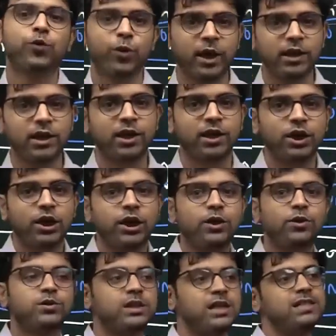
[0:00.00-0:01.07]
together
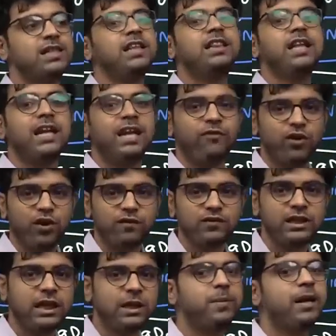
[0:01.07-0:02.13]
to sustain the level of
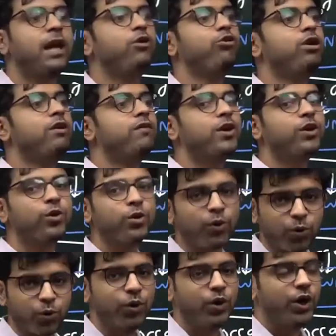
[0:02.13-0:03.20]
GDP and to even
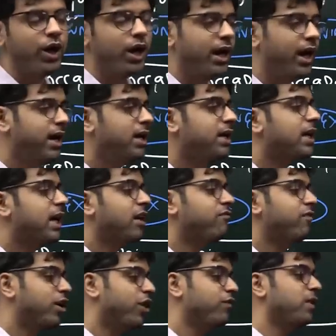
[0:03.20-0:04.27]
grow. Right? If
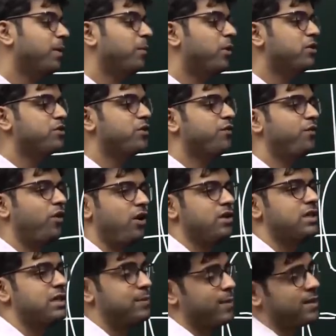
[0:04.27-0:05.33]
one of them also
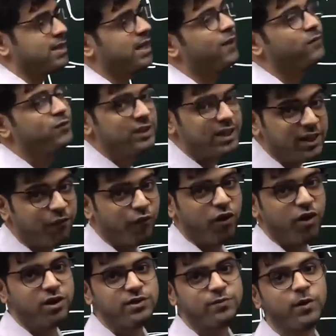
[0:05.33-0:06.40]
falls, especially if C
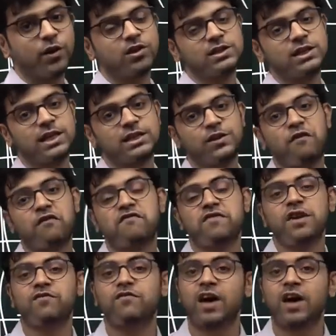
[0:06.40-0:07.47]
falls because it has a 55%